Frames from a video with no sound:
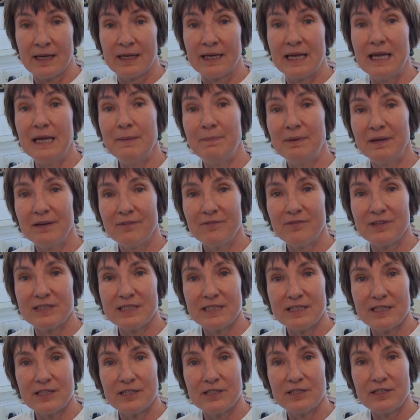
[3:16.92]
keeping
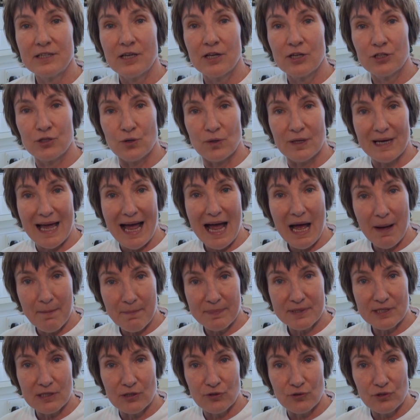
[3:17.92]
visitors to an
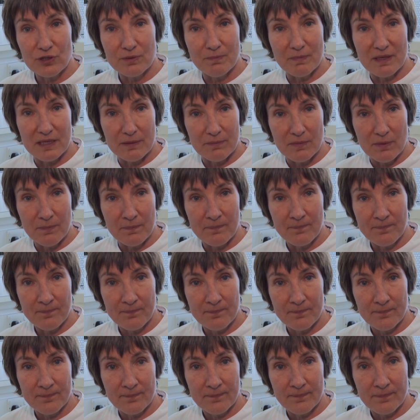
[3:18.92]
absolute minimum,
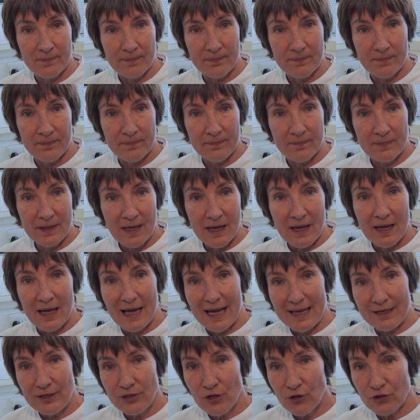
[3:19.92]

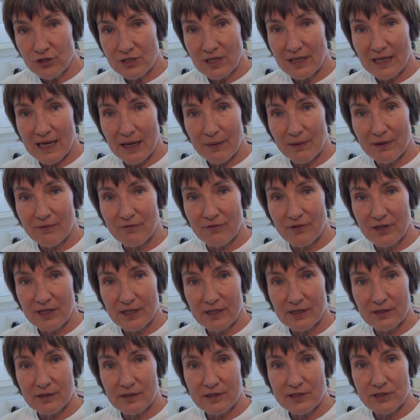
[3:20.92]
and not allowing
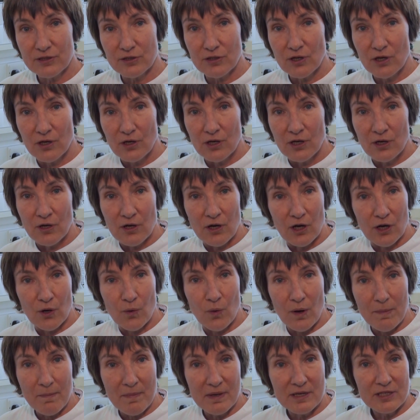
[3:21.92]
vehicles,
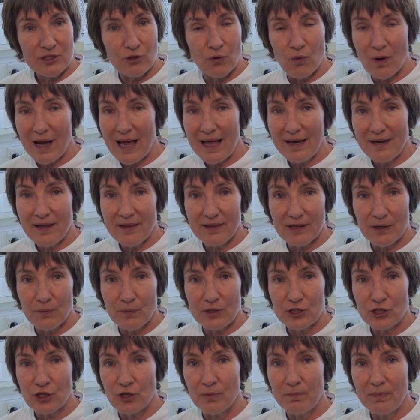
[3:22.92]
equipment or anything
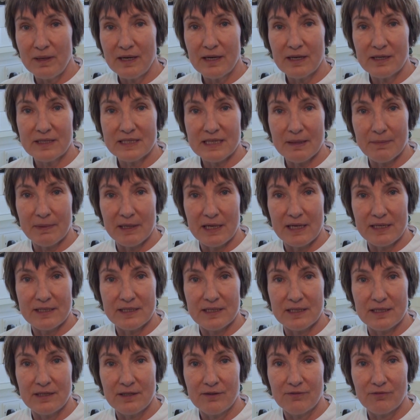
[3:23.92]
which could be
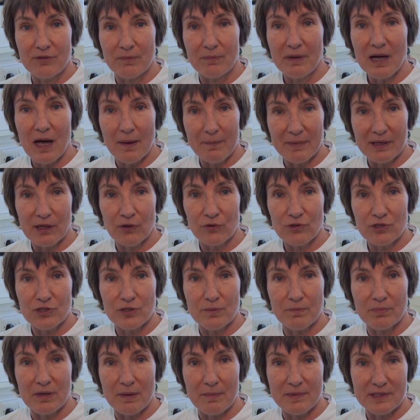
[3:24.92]
contaminated from coming onto
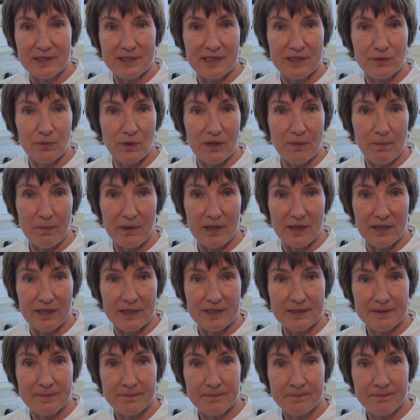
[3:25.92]
premises with
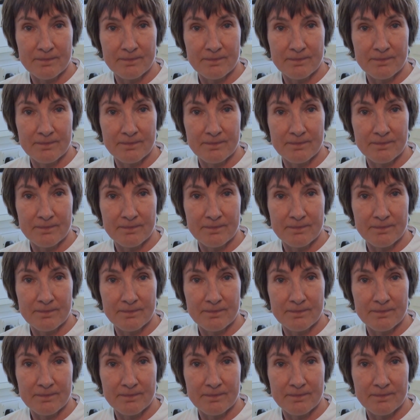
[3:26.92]
pigs.